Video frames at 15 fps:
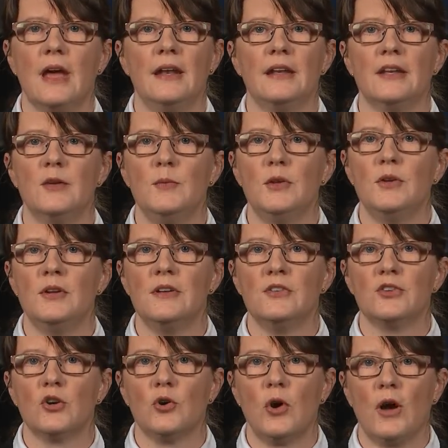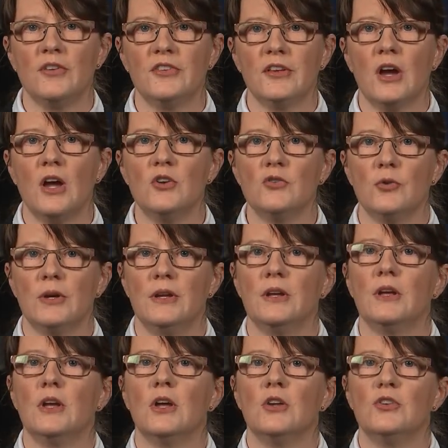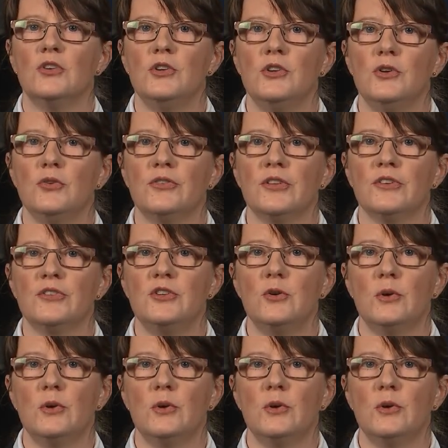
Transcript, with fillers: and in communities across the country to use this new